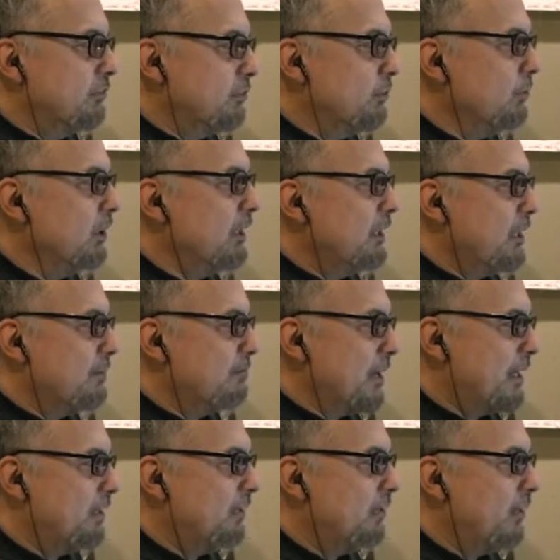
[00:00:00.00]
schooling and
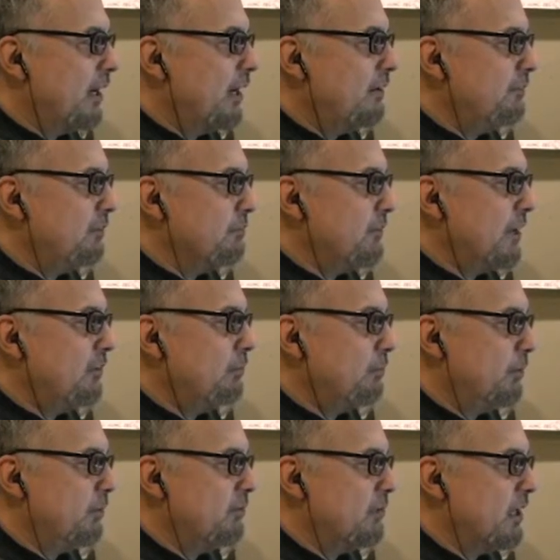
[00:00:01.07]
medical care from base
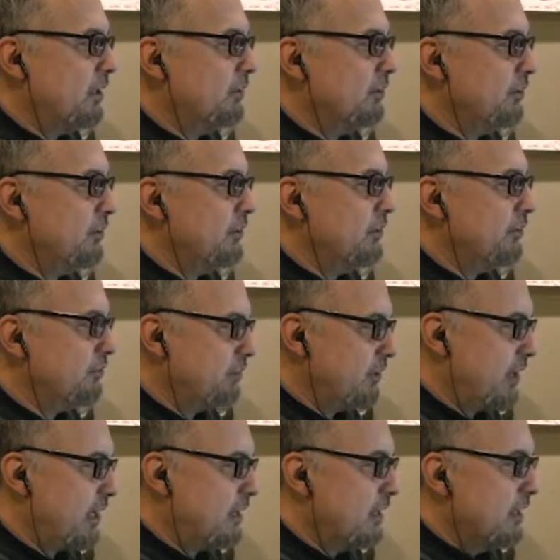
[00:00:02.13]
personnel during their
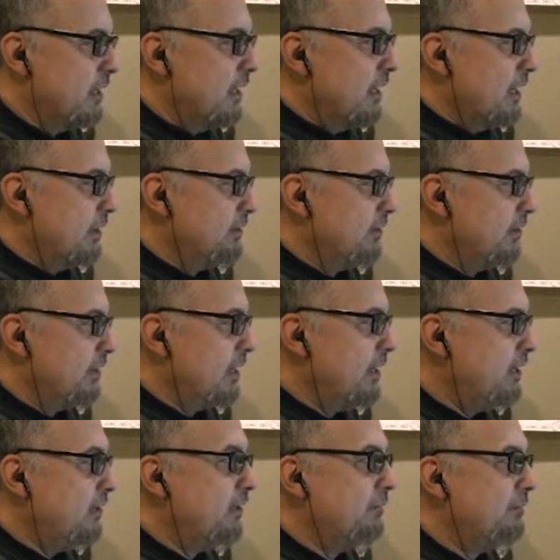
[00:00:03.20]
stay until they
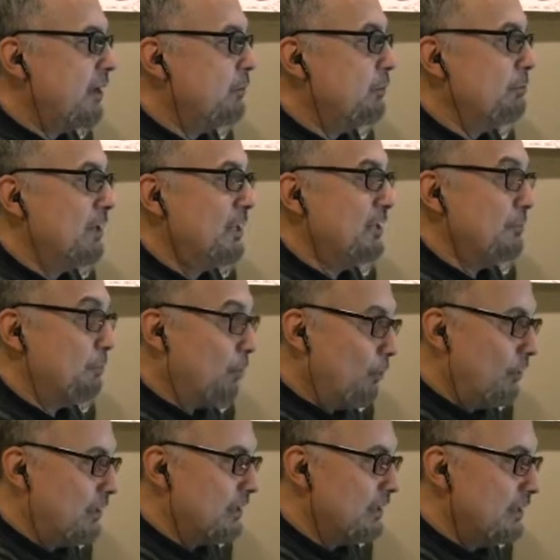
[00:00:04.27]
hear if they will be
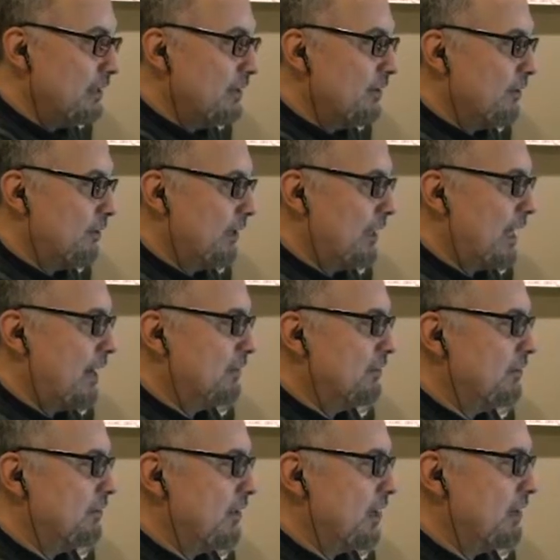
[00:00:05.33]
deported or allowed
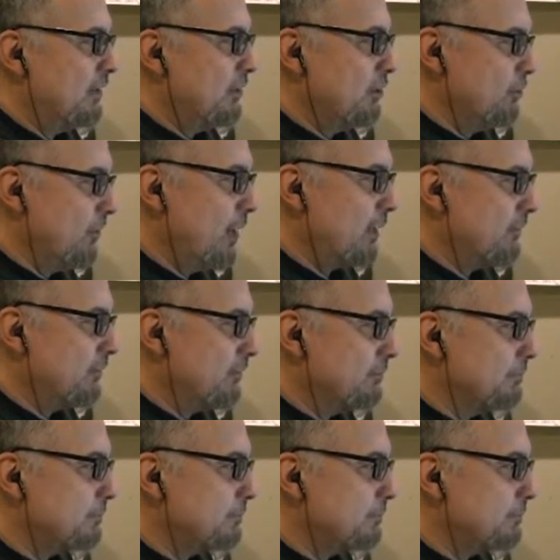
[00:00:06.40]
to stay in the U.S.